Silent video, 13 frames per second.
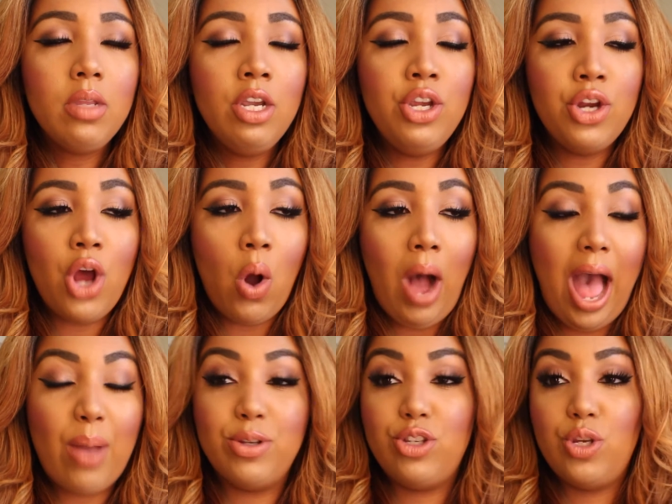
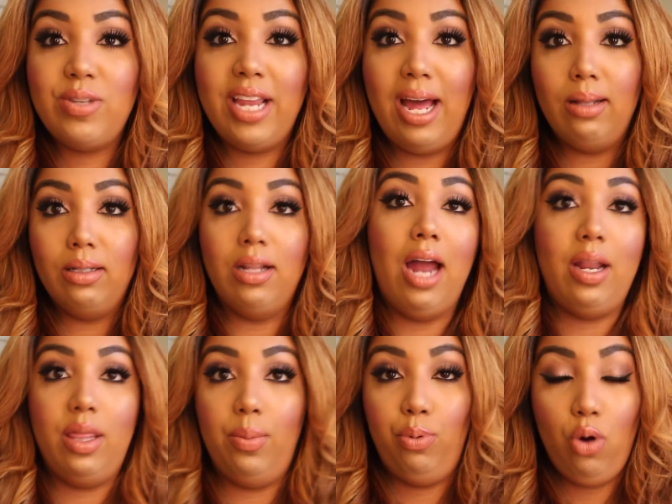I was using a lot
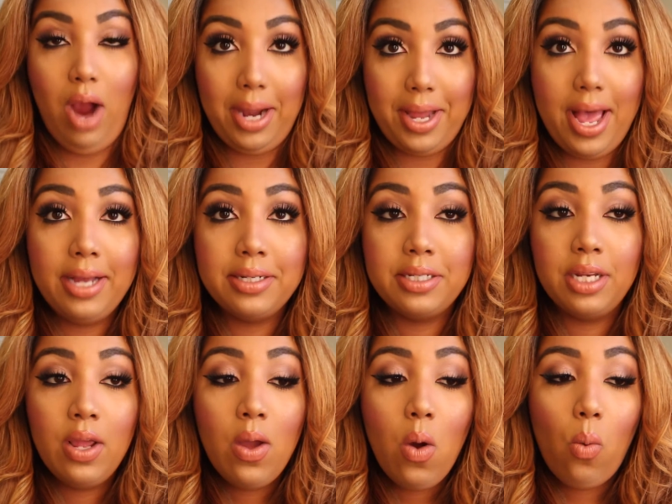of the product,
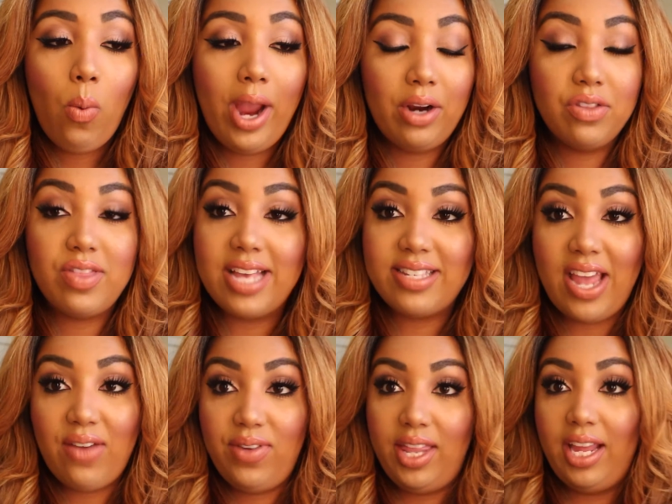where this,
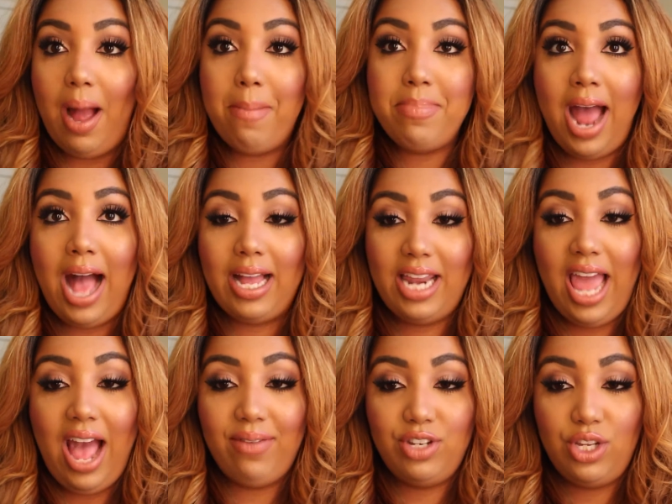I feel like I'm not gonna
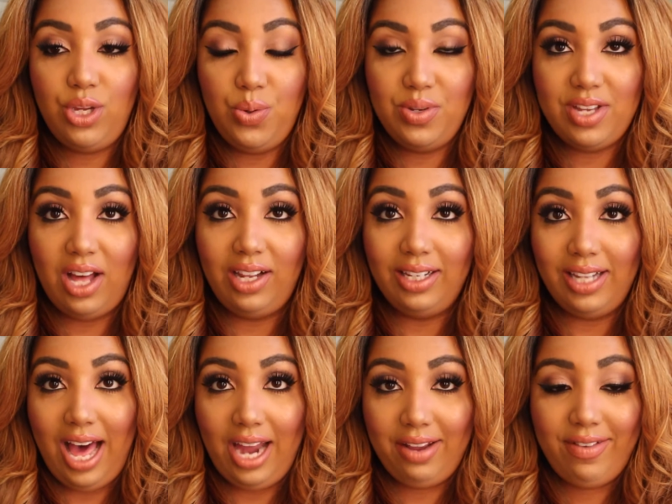have to use a
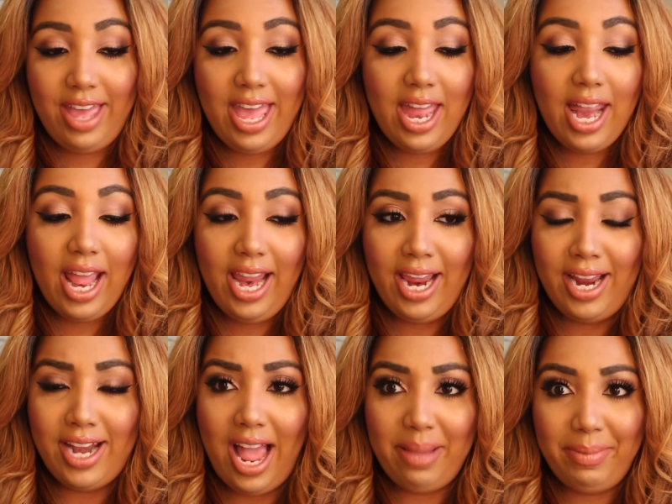lot of it.
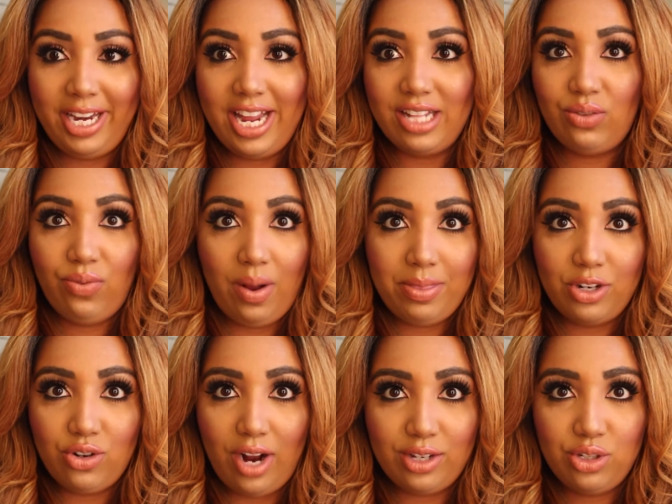And I mean, it's from
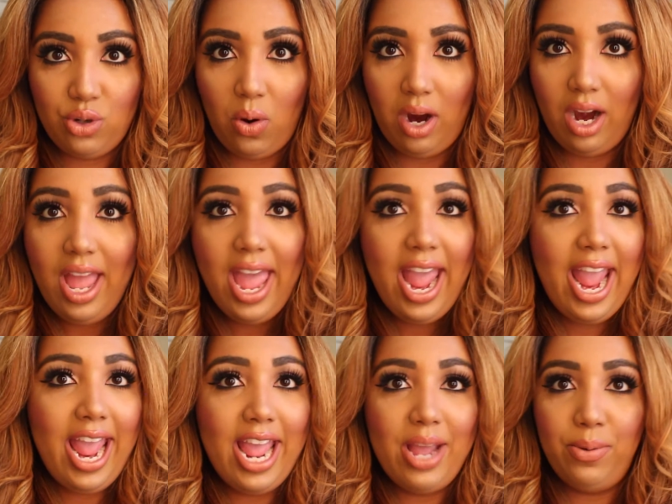the drugstore,
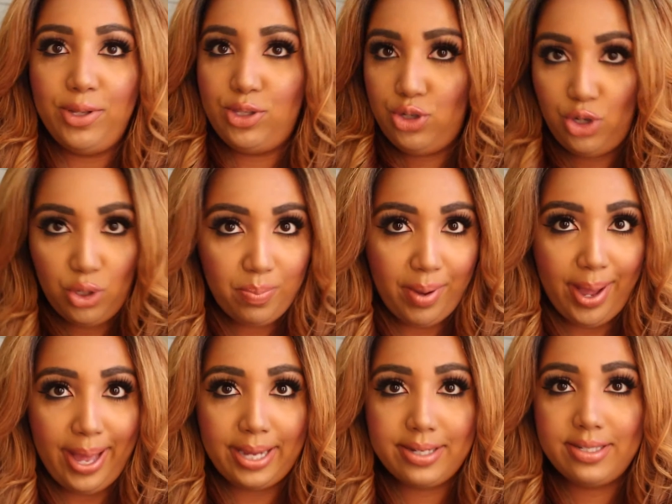it was
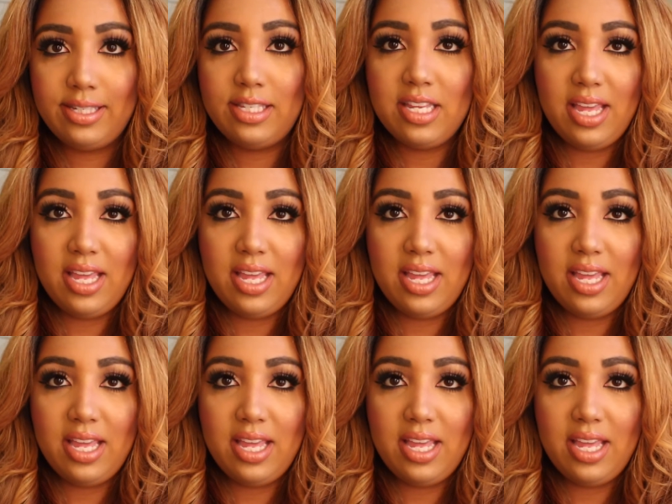$2,